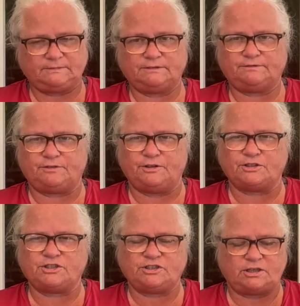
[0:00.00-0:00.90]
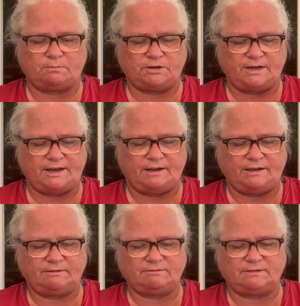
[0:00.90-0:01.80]
First summer day
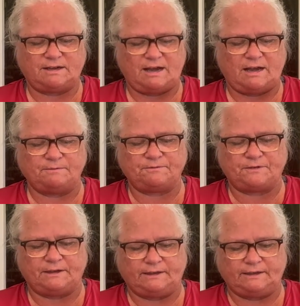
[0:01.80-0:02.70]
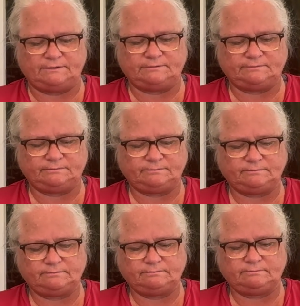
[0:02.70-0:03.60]
I'm feeling
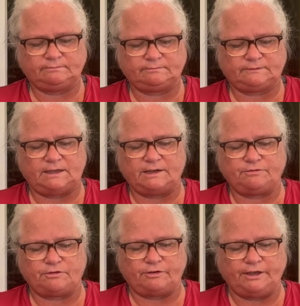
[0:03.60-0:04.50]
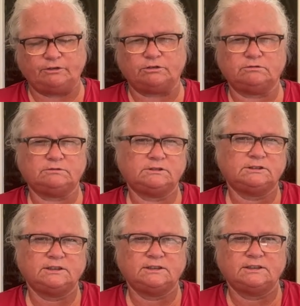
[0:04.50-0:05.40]
like for real.
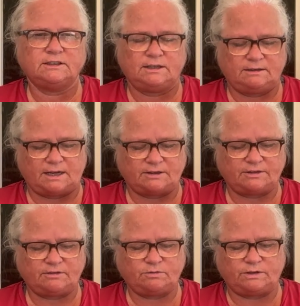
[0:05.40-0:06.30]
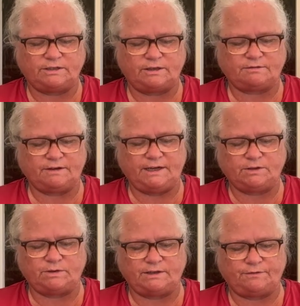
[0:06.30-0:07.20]
Like 23,
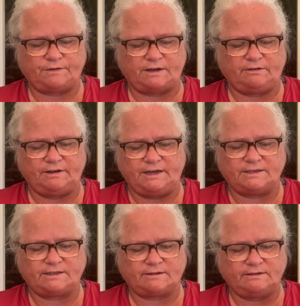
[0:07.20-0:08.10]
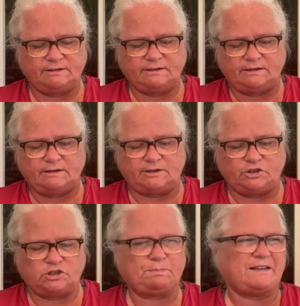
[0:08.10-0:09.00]
25 degrees. I
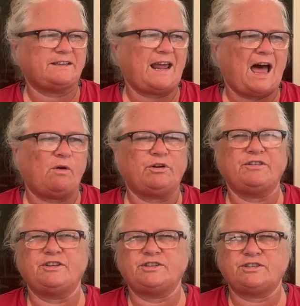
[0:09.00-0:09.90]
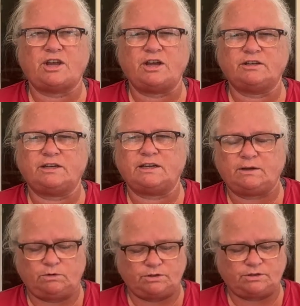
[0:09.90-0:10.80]
just spent an hour in the sun and it
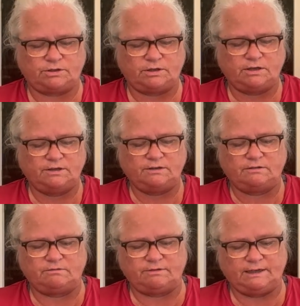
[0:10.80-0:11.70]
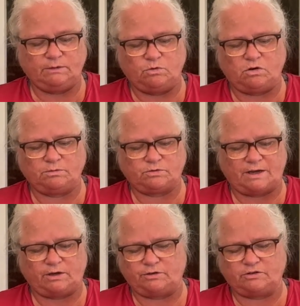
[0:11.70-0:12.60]
was really warm, so I
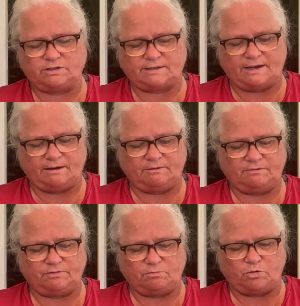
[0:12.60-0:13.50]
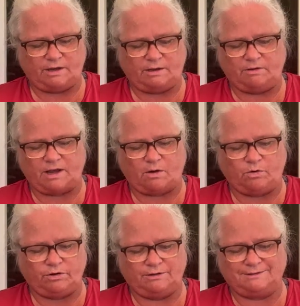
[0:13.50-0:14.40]
couldn't stay for more than an
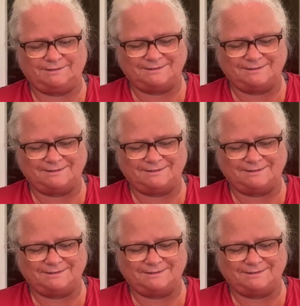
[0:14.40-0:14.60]
hour. It